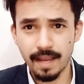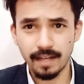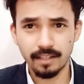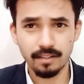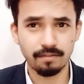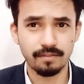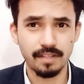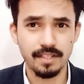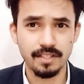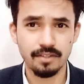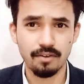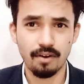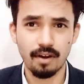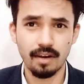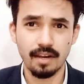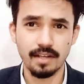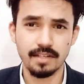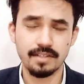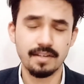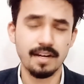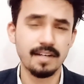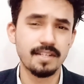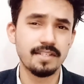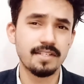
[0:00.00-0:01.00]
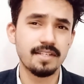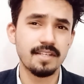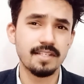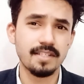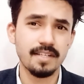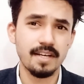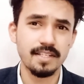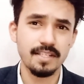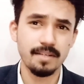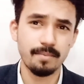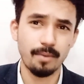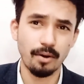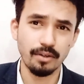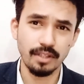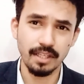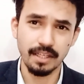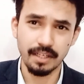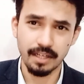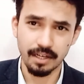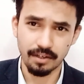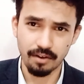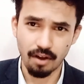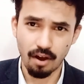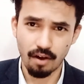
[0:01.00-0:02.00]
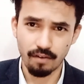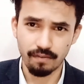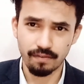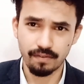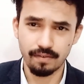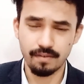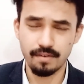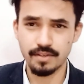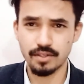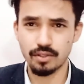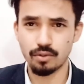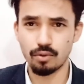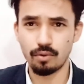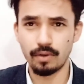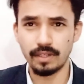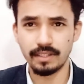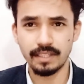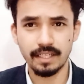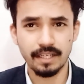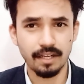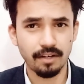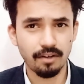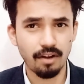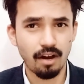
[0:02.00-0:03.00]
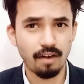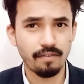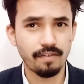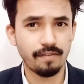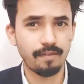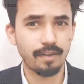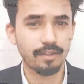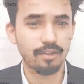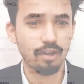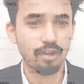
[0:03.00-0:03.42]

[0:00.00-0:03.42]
of this college. Let's discuss about the cutoff. So in the cutoff, if I talk